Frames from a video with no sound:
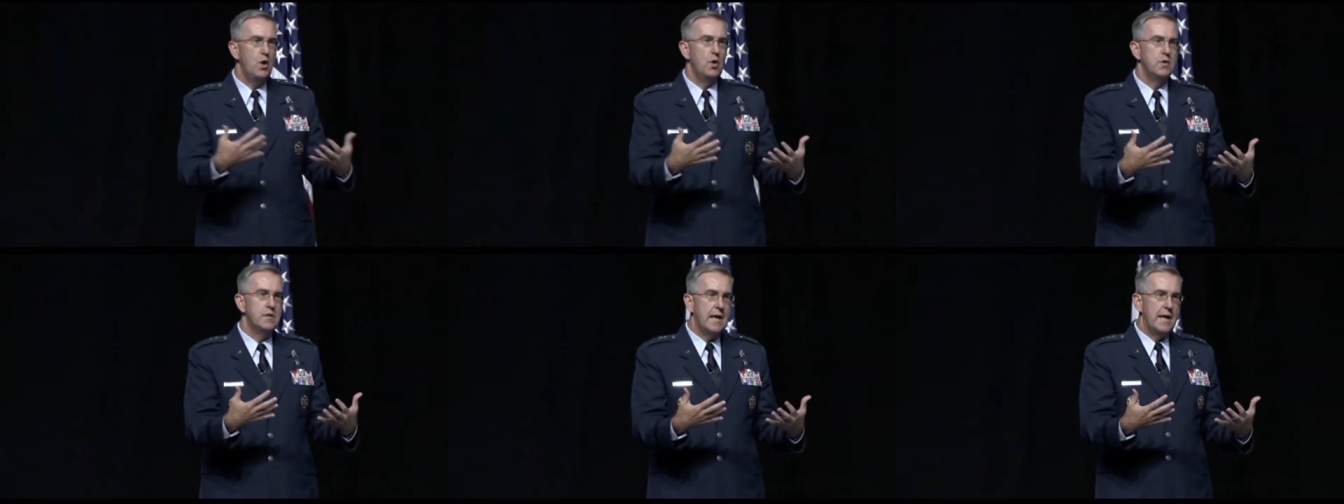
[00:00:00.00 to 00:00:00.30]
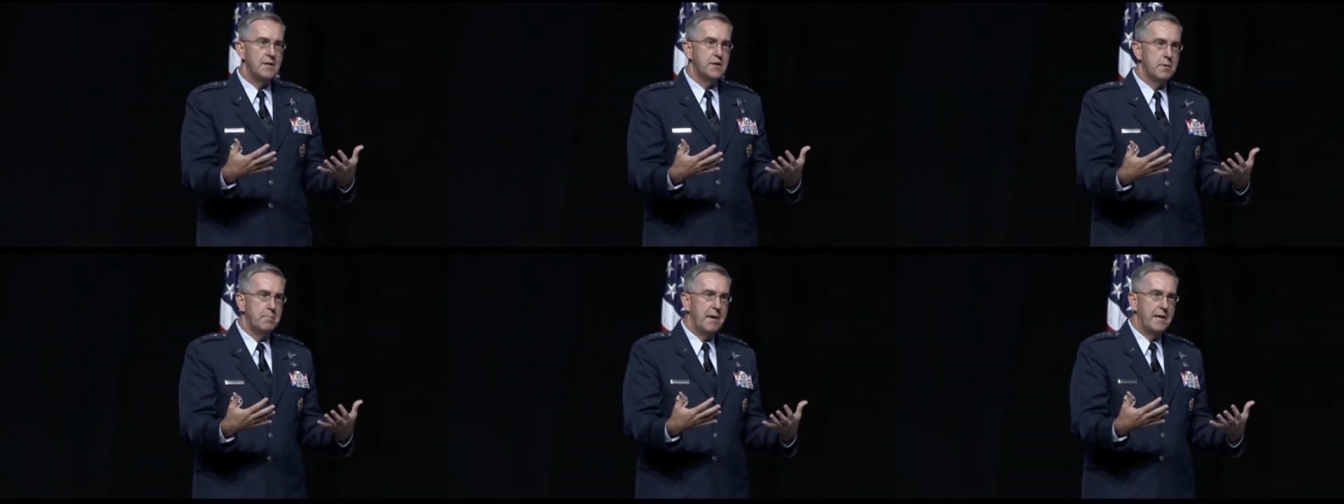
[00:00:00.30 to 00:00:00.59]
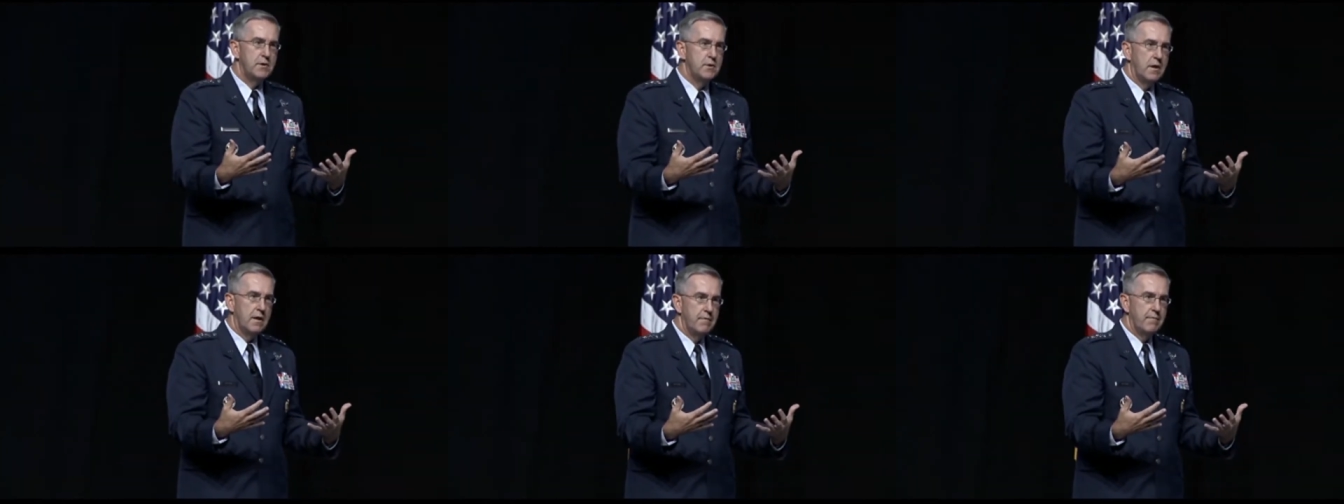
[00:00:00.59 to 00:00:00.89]
huge
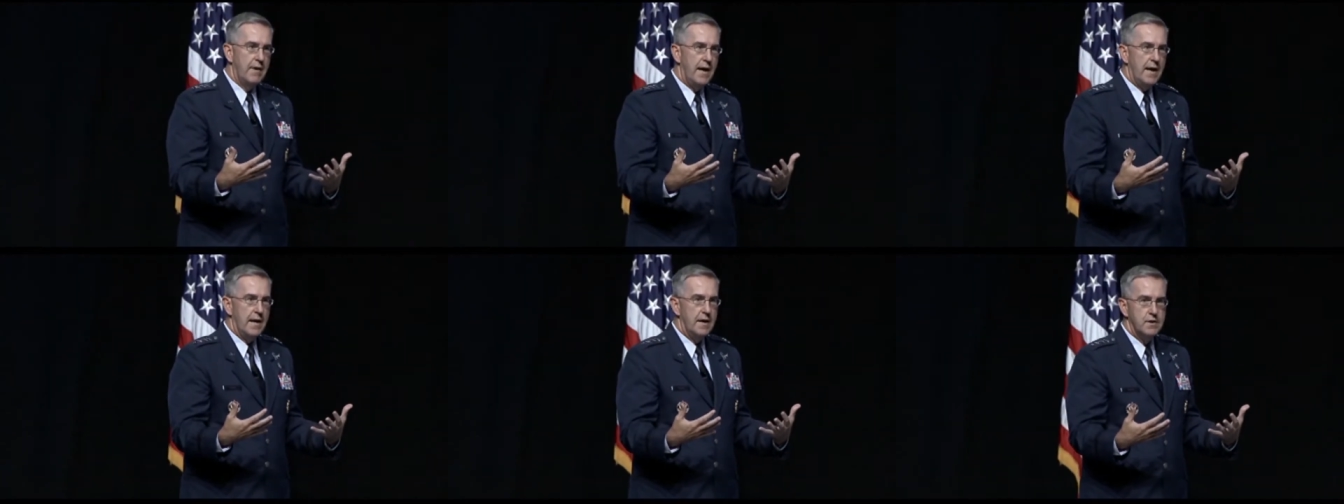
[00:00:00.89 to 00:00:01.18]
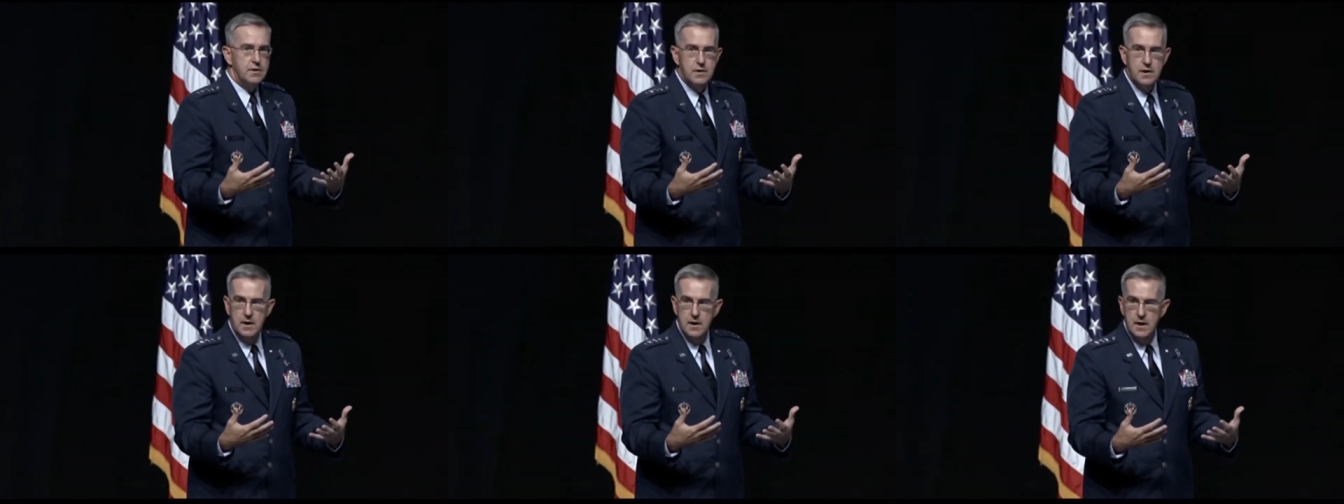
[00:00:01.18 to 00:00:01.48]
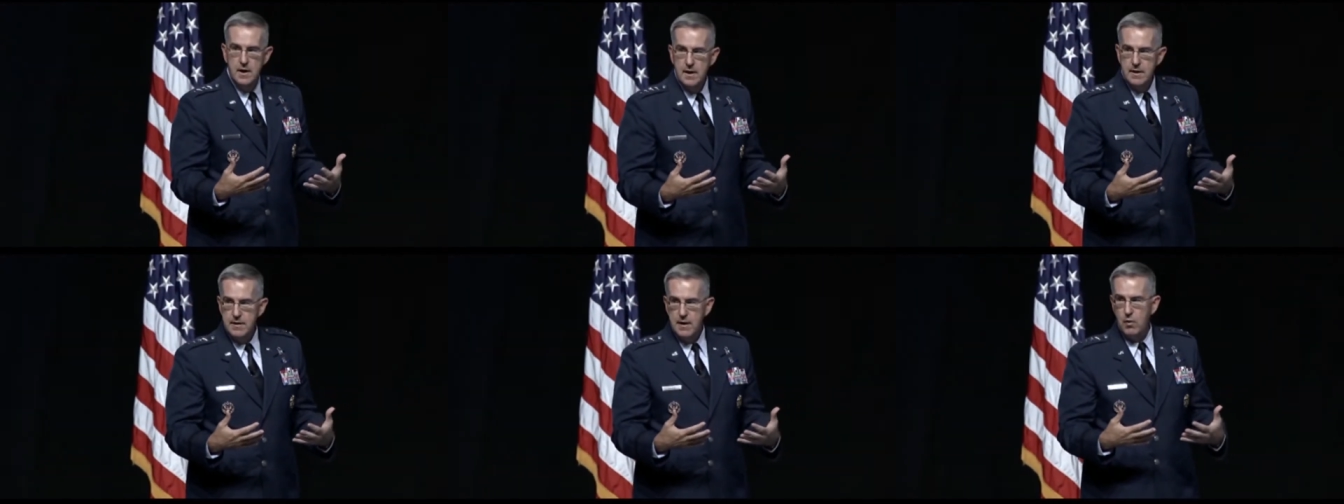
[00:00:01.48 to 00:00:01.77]
asymmetric
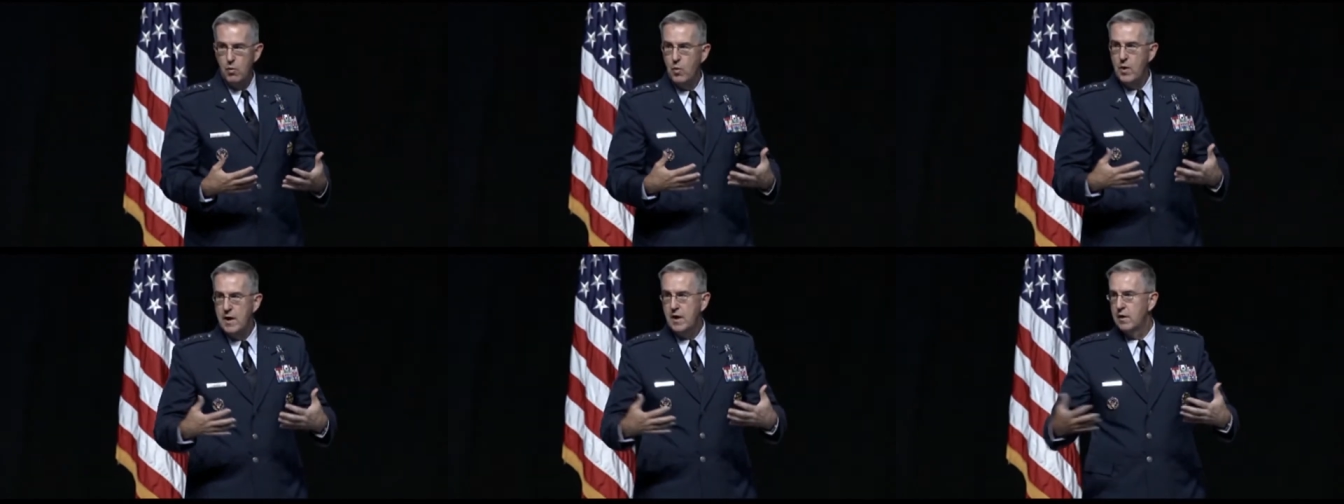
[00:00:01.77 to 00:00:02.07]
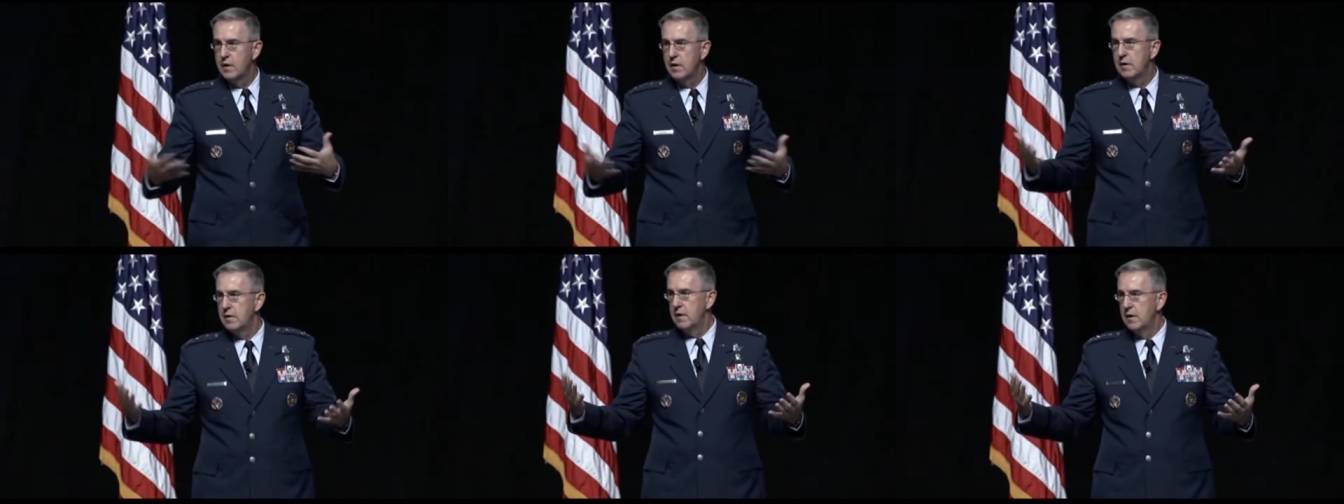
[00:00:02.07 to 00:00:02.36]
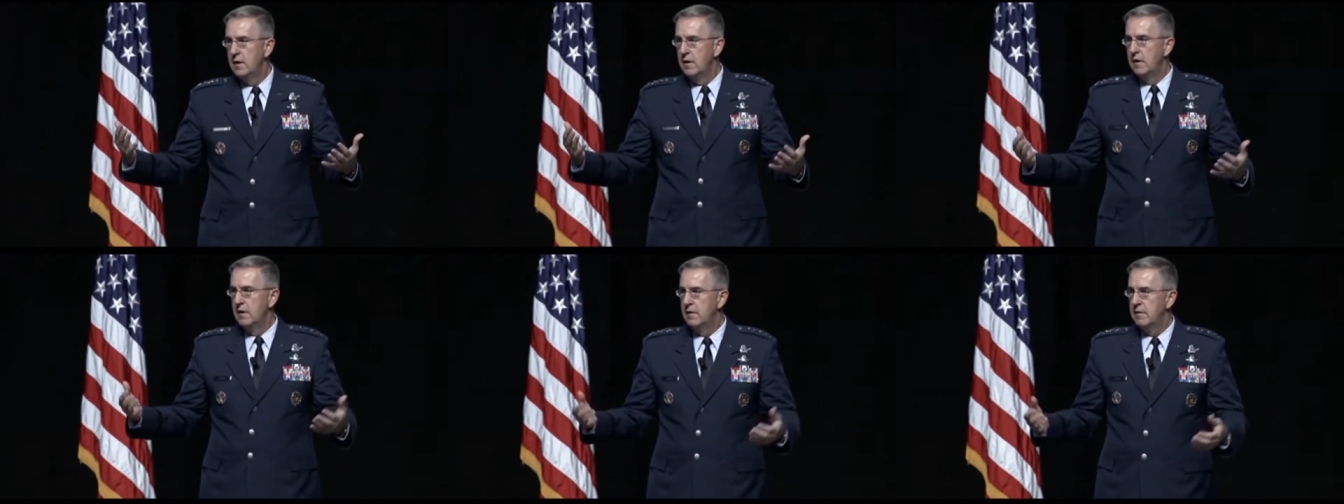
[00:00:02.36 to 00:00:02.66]
advantage that we
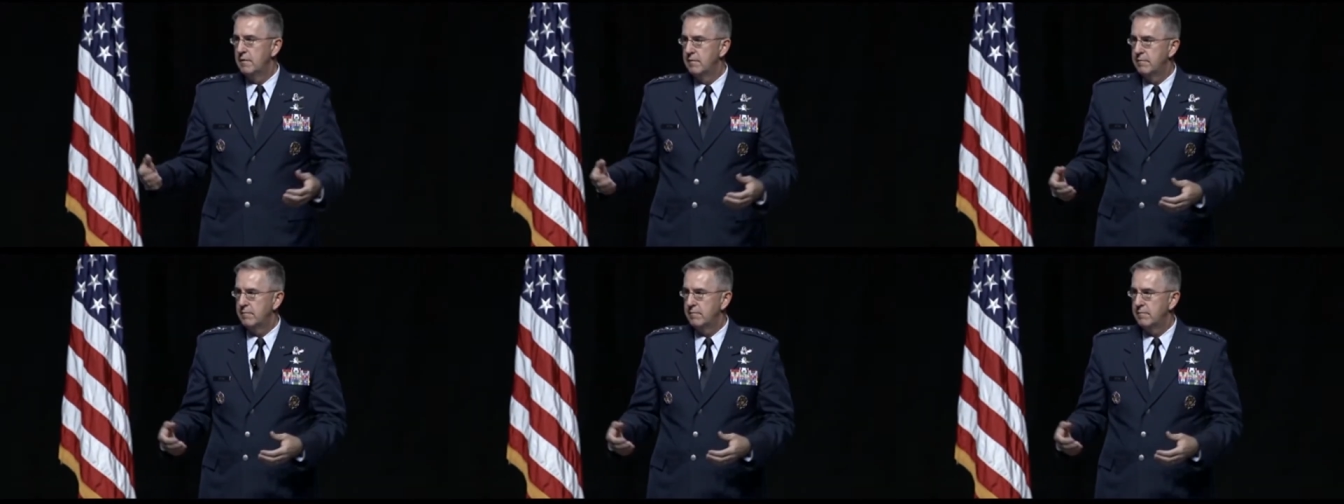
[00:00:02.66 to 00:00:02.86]
could